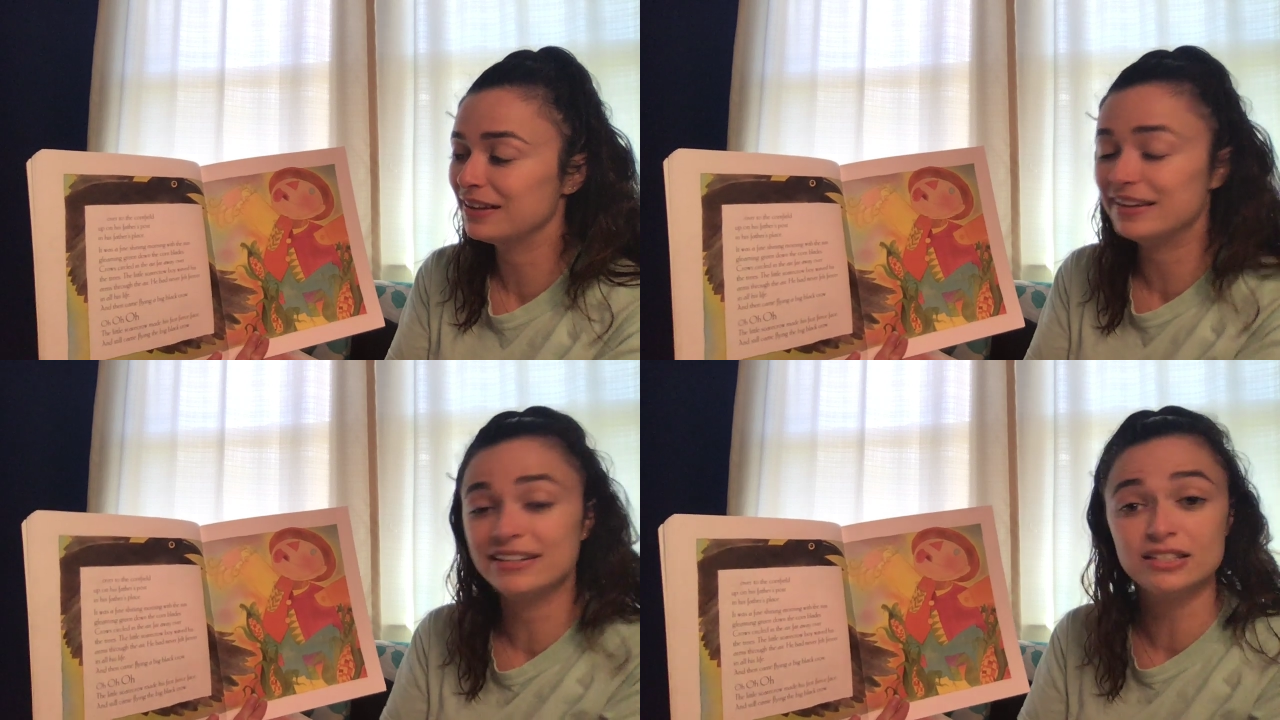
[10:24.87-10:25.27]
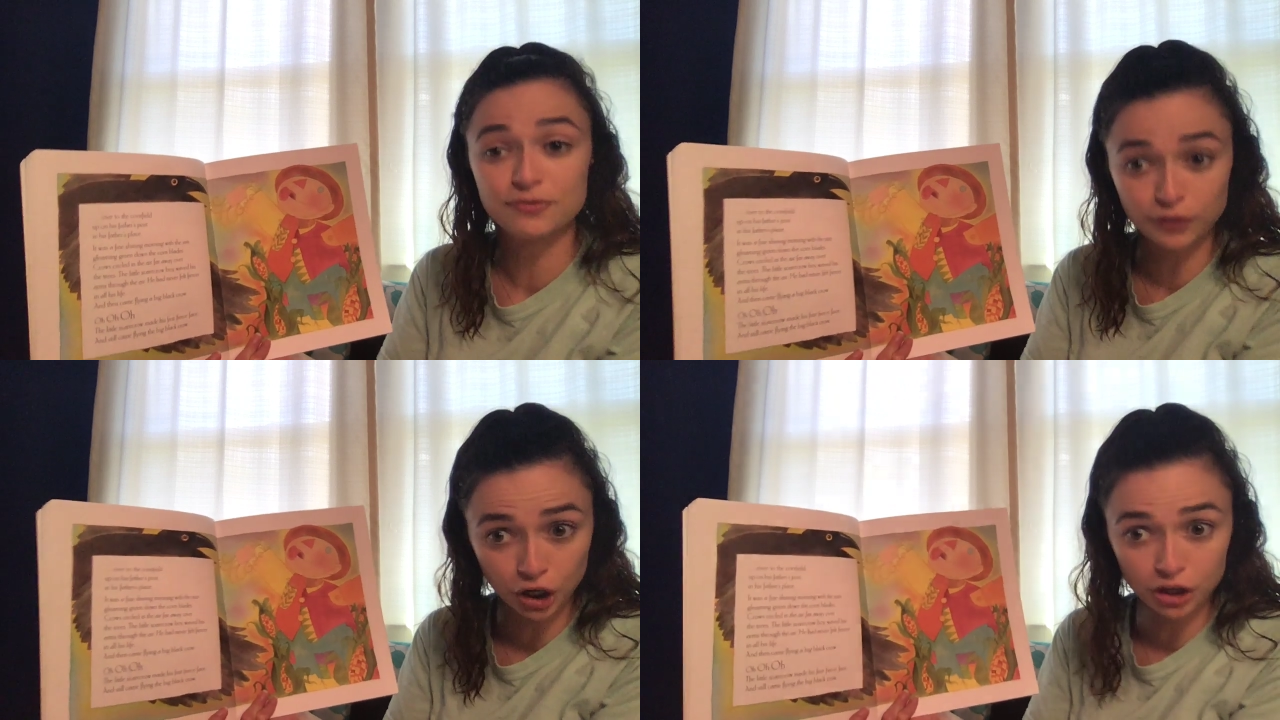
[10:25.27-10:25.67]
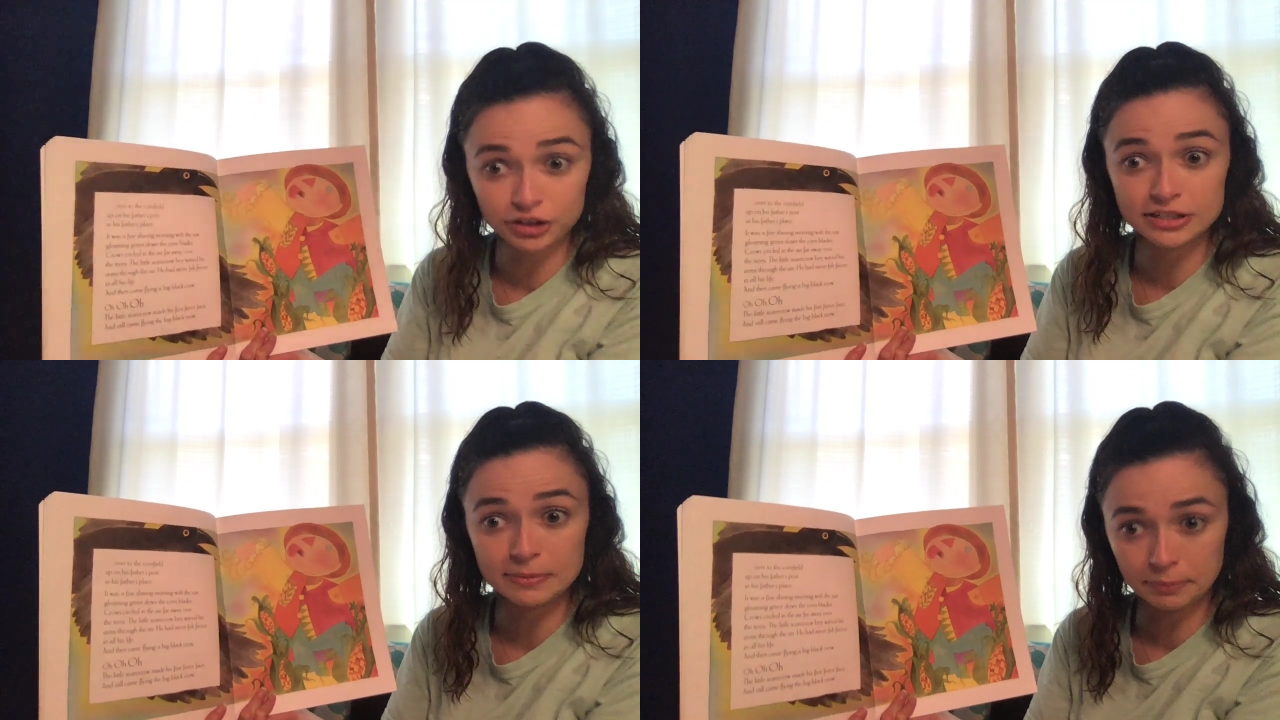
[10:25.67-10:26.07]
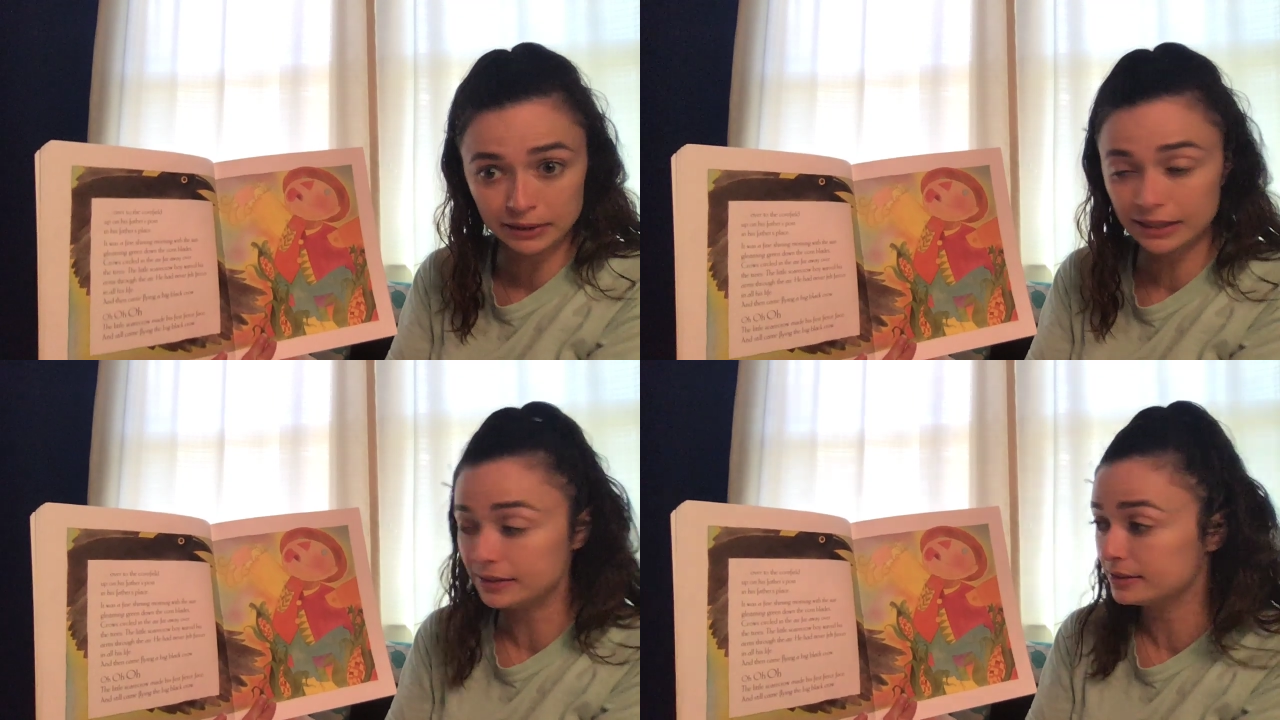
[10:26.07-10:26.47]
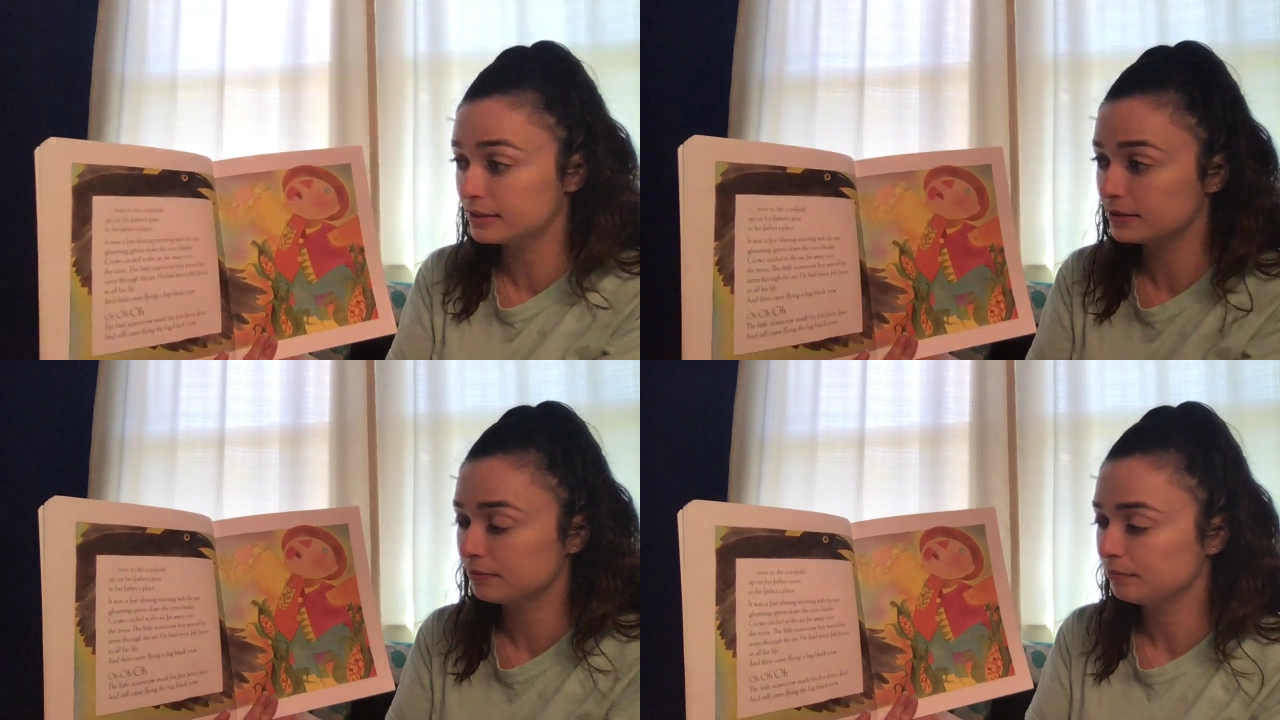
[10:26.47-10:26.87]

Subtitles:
in his father's place.